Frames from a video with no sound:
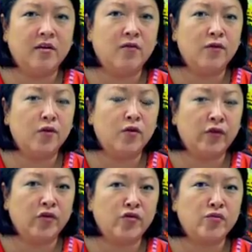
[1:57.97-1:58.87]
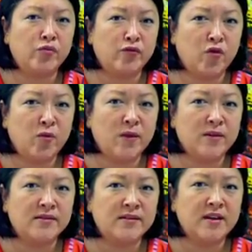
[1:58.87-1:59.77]
of your social
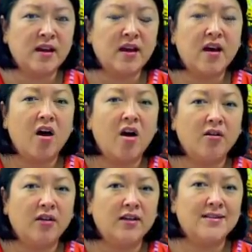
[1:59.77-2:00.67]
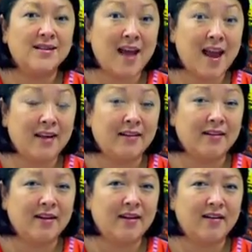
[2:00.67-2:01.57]
performance, only as a lag
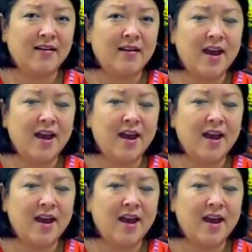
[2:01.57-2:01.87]
indicator.